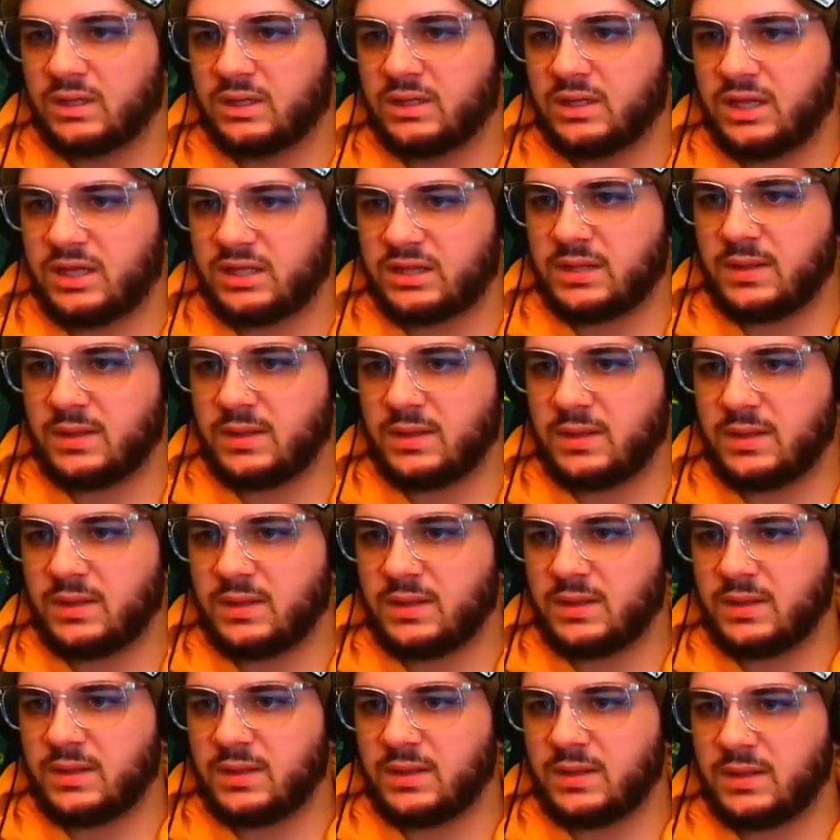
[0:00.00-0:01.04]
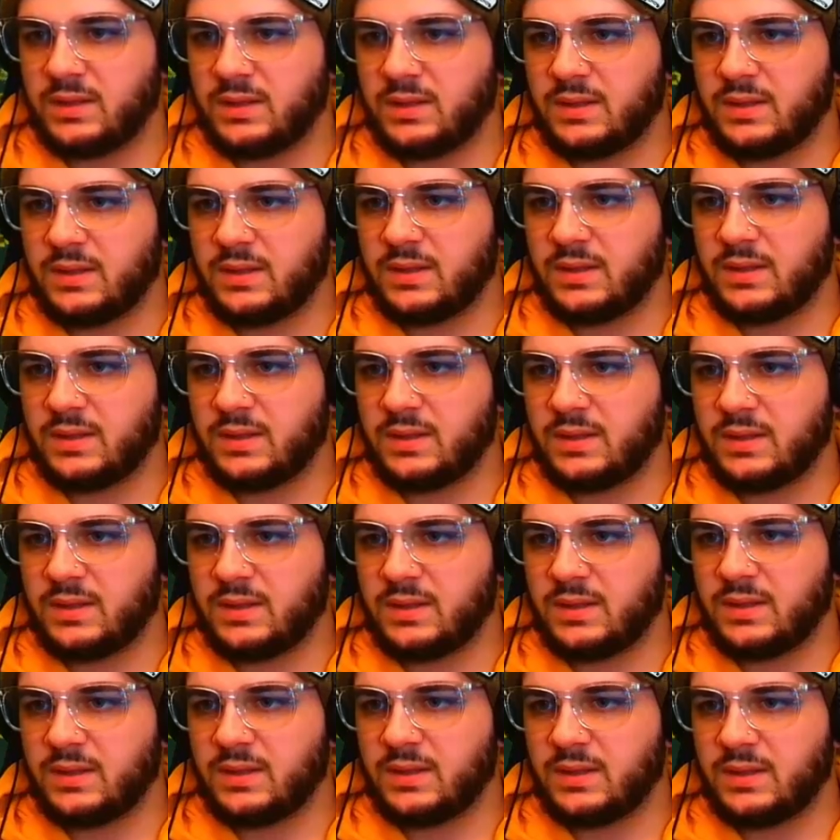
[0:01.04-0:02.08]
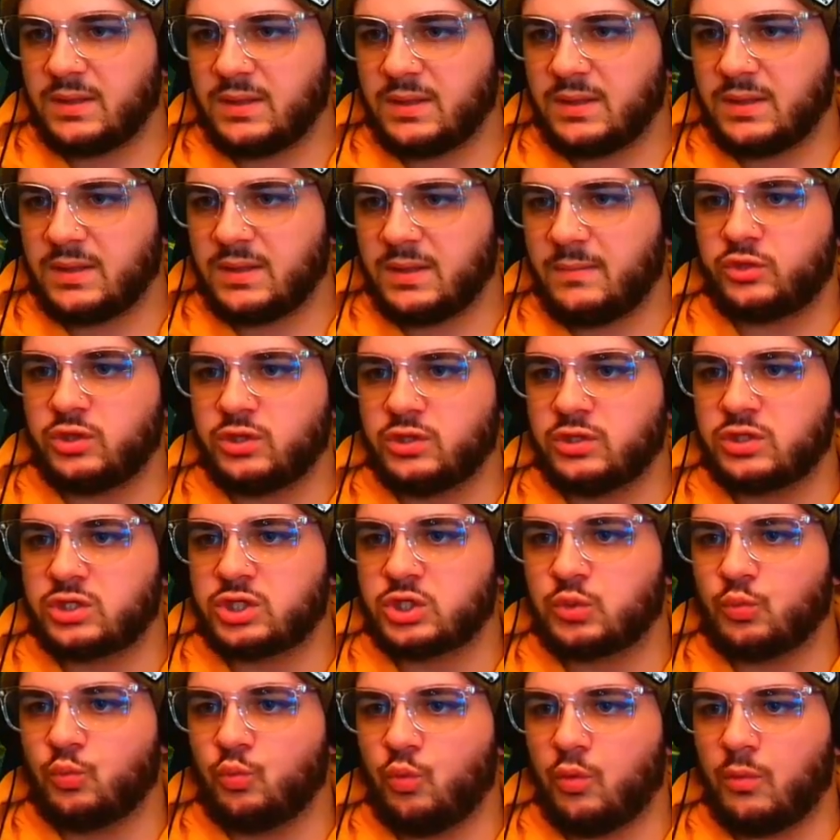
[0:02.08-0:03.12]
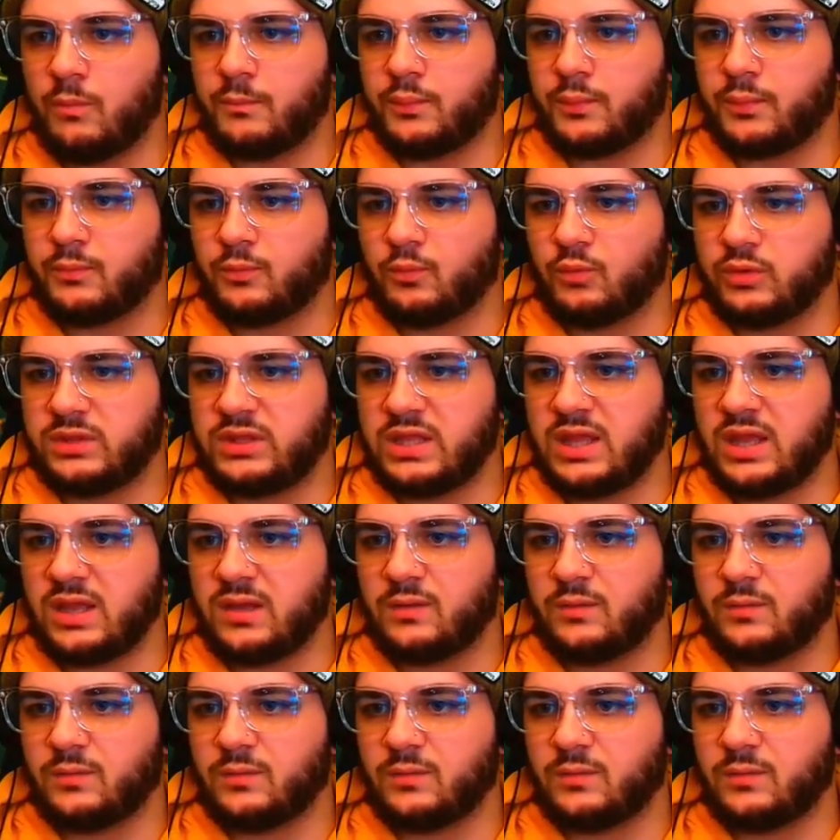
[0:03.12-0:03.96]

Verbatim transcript: Get them out of the swamp, you know? Get them out of the swamp. Okay.